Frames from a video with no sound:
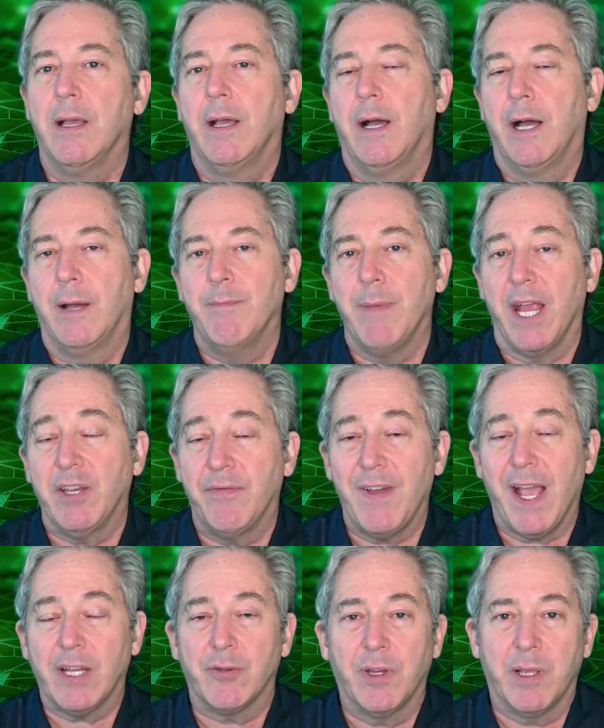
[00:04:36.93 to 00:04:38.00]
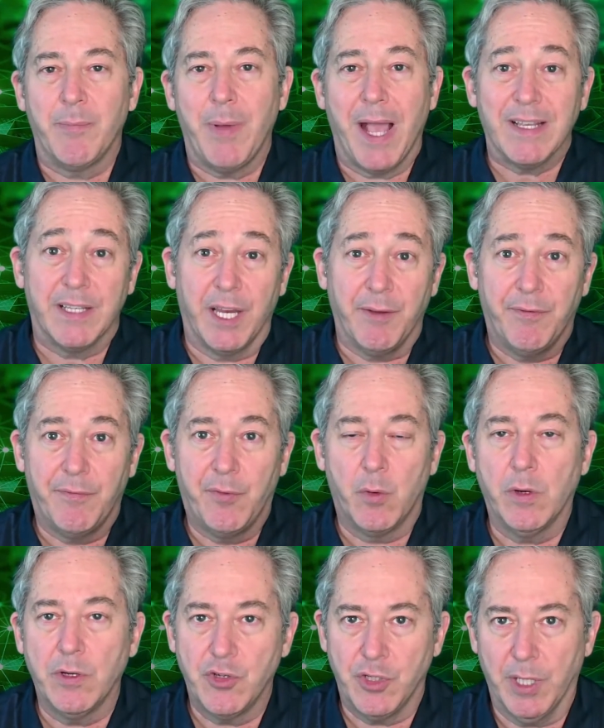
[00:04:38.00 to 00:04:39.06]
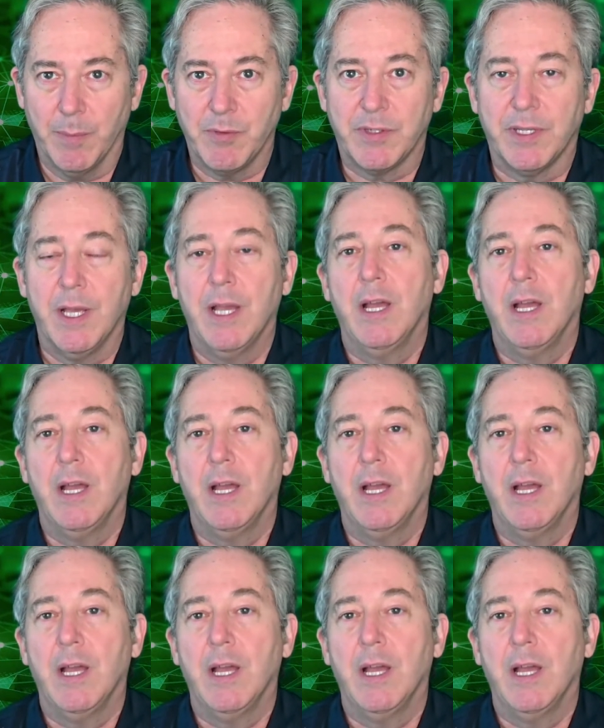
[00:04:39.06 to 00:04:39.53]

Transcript: manufacturing capacity for chips.